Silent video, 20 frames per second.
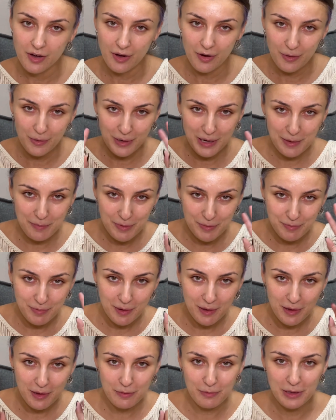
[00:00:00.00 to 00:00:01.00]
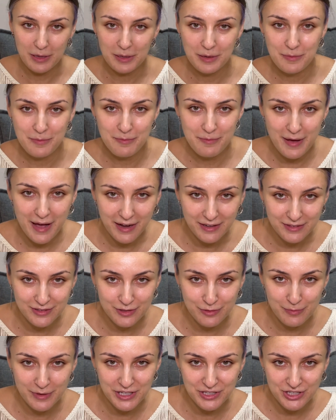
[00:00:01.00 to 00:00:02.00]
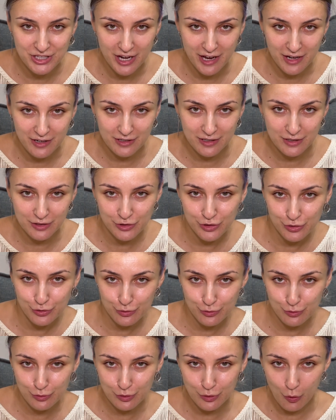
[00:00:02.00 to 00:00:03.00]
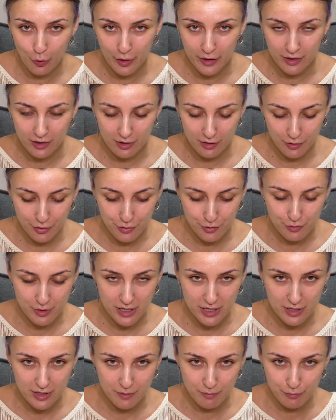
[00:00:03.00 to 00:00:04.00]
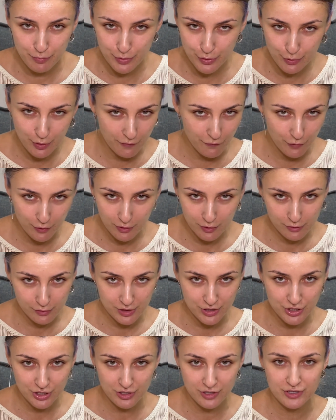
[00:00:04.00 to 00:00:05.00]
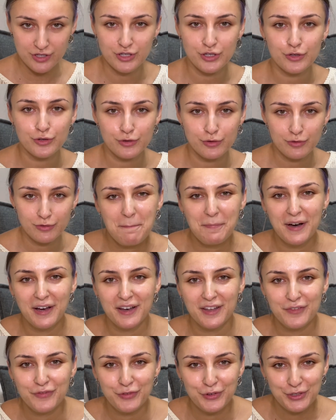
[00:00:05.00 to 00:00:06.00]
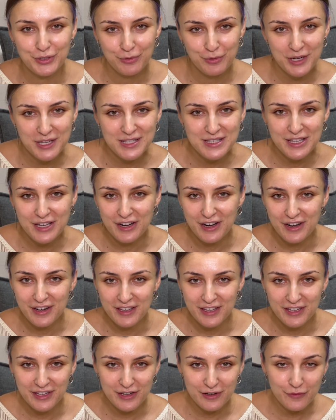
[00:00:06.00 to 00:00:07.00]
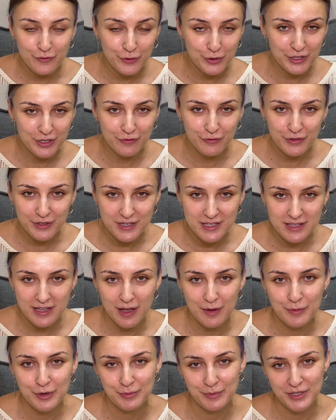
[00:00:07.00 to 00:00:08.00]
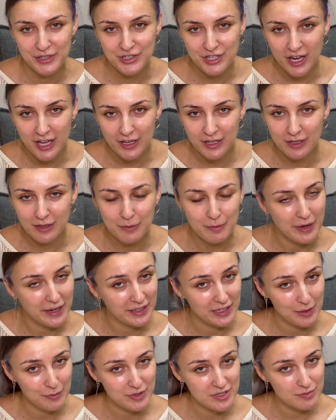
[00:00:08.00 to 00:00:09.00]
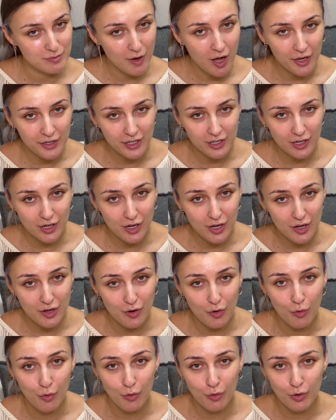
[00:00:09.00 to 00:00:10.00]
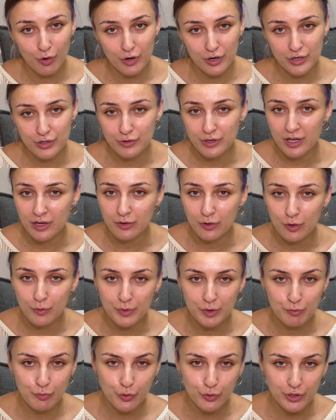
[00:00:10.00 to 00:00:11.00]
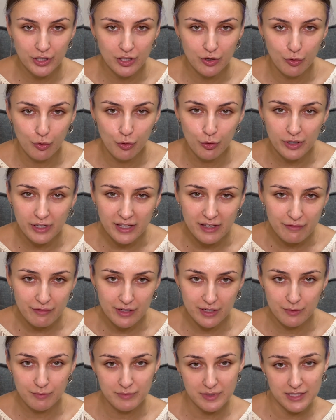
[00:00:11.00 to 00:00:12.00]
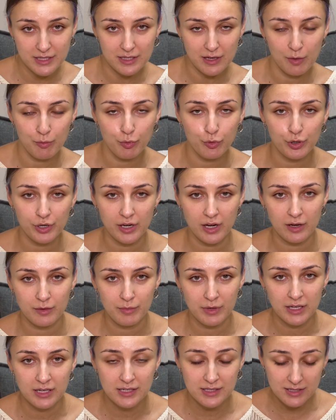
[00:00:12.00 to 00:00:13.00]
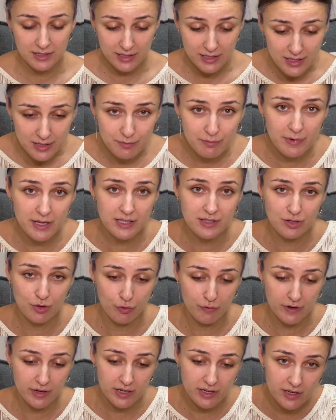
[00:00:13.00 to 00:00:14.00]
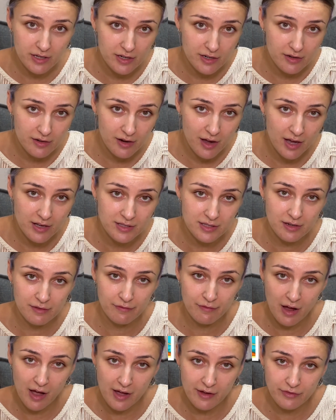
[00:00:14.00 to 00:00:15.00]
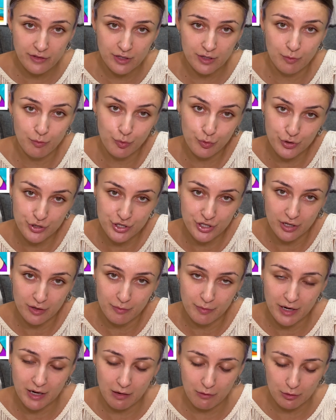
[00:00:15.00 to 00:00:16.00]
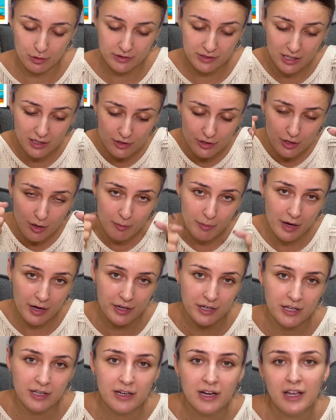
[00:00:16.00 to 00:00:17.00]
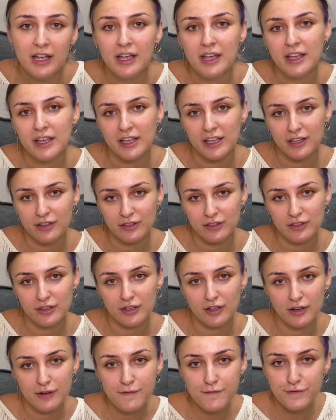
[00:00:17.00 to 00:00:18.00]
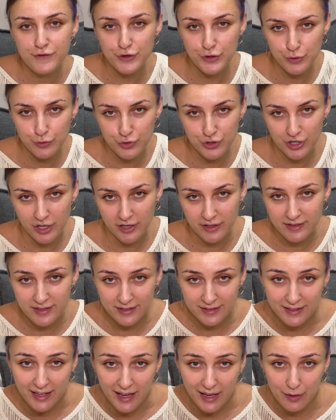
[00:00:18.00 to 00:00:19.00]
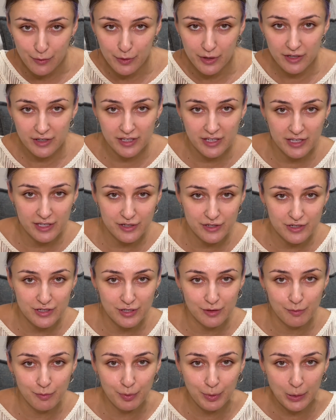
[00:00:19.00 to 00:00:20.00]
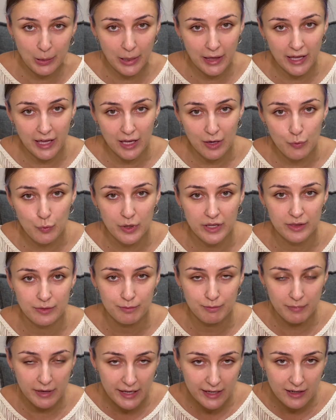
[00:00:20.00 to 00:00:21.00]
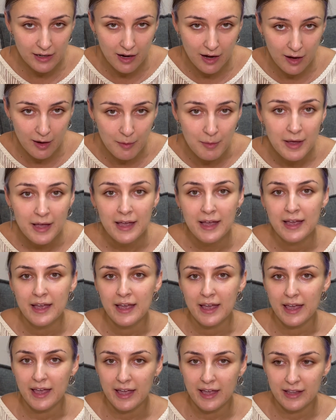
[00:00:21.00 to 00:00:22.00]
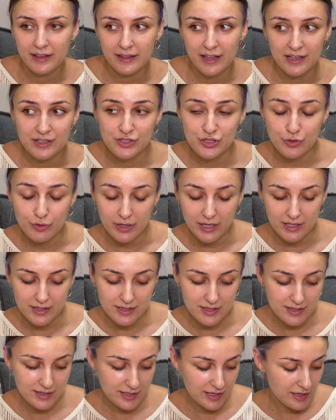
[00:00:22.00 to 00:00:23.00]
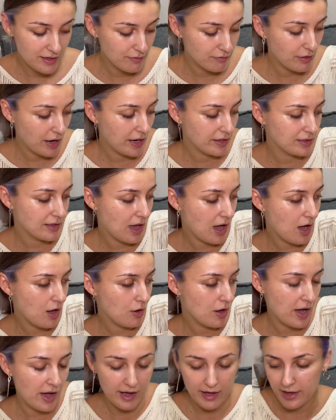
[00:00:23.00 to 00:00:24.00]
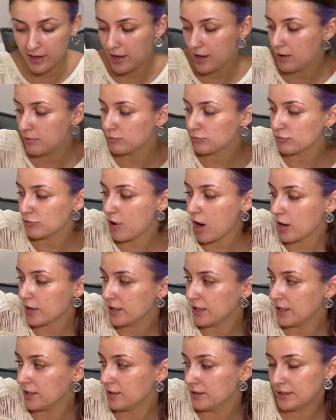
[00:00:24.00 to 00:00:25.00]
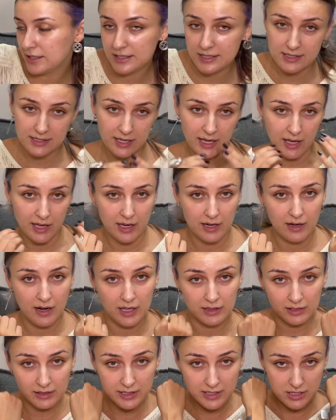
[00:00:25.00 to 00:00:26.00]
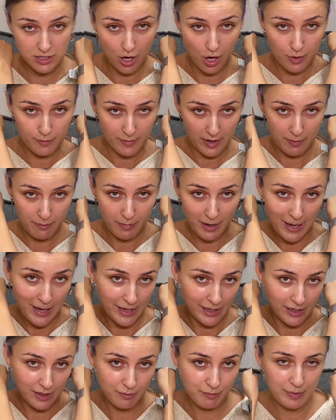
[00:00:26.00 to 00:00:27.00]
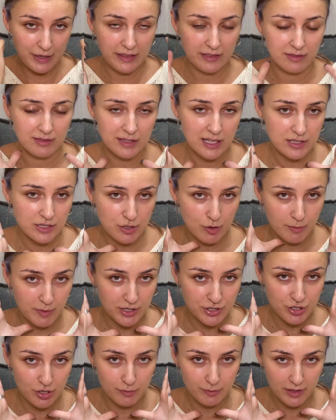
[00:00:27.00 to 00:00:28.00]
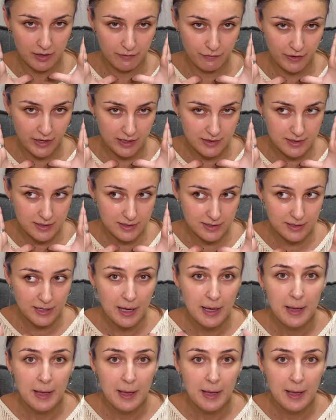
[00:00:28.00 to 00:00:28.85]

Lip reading: Hola people, welcome back to my channel, you loyal three beautiful creatures, you. But for the ones that are here for the first time on my channel, my name is Monica, or you can call me Moni, or even Miss Aborted, because this mess over here has survived an abortion, but I will tell you about it in the future. Today we are here to play with makeup, and as you can see right now, I am rocking this tan, at least on my body, but not so much on my face.